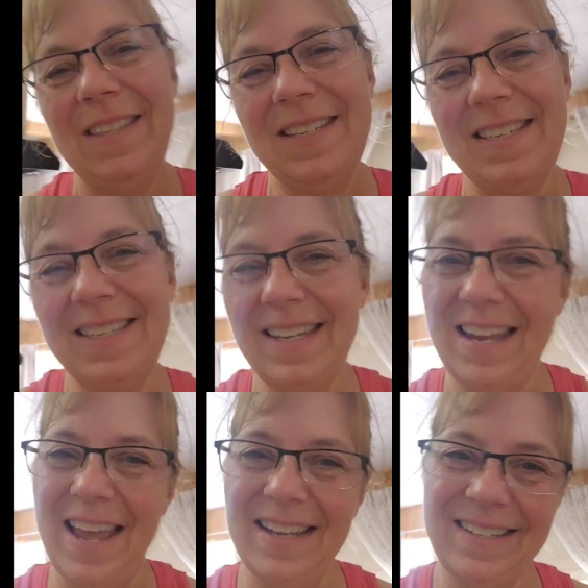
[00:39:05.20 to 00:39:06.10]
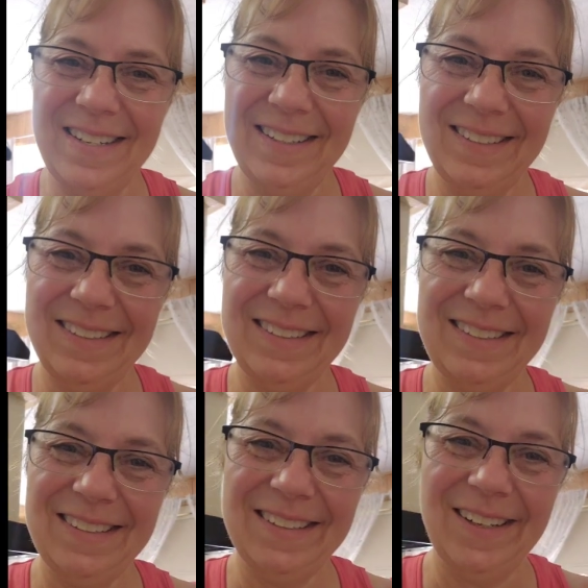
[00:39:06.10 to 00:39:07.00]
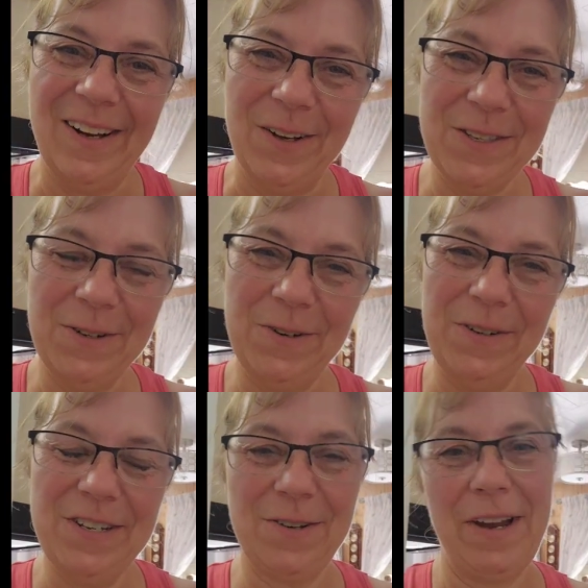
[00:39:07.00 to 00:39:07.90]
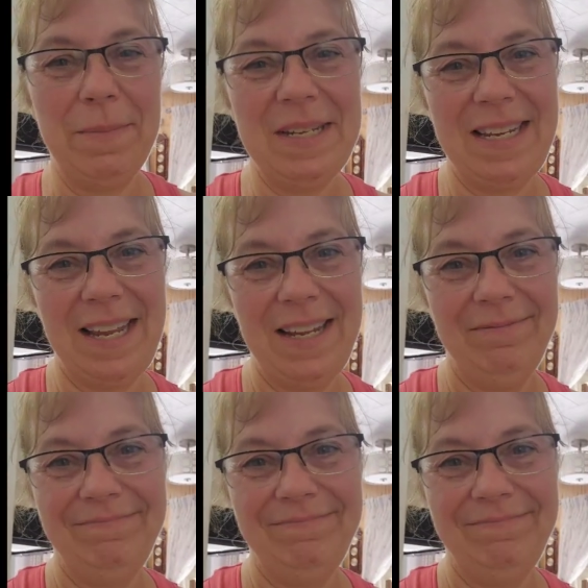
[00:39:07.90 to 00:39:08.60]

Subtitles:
this is Annette, also known as Grandma D,